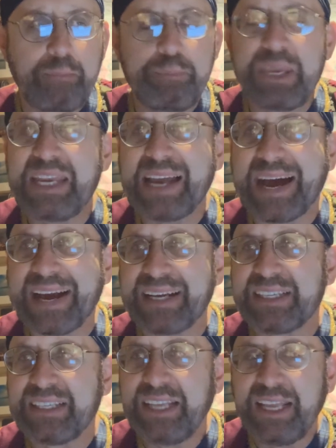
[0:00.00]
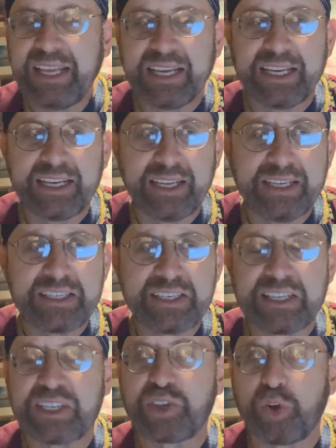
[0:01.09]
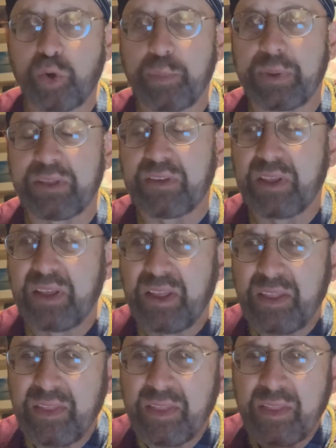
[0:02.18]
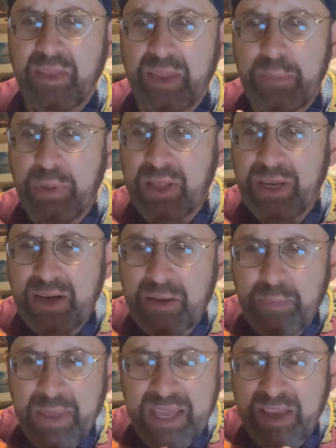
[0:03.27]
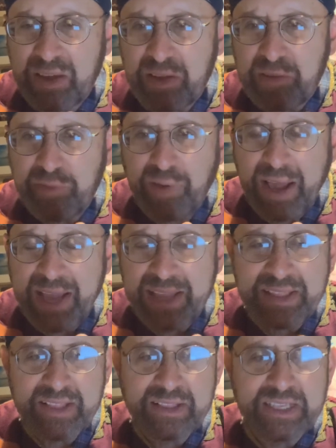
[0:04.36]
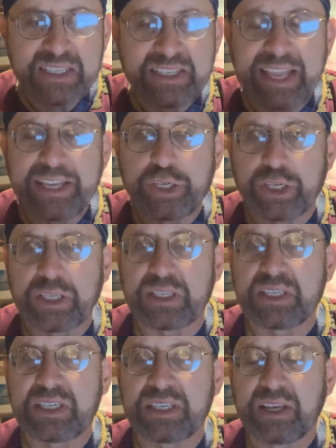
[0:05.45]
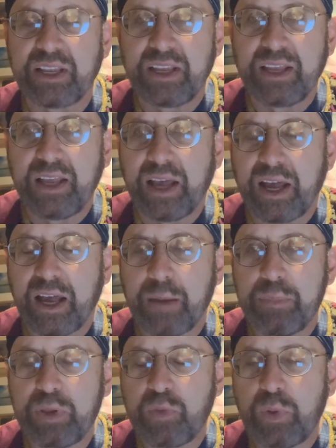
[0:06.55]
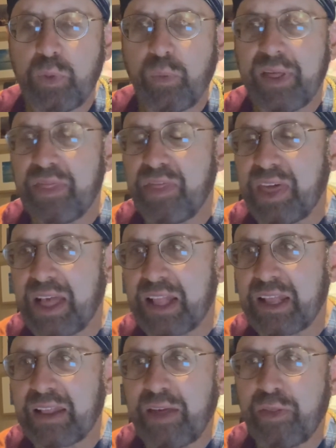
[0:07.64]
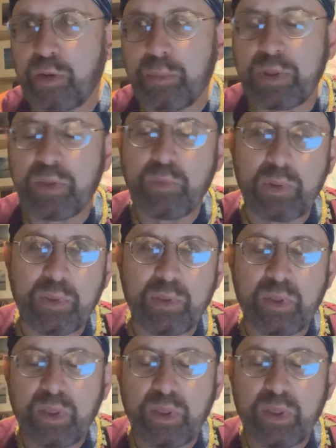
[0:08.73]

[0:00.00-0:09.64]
Bina is discernment, the ability to make fine distinctions between one thing and another, between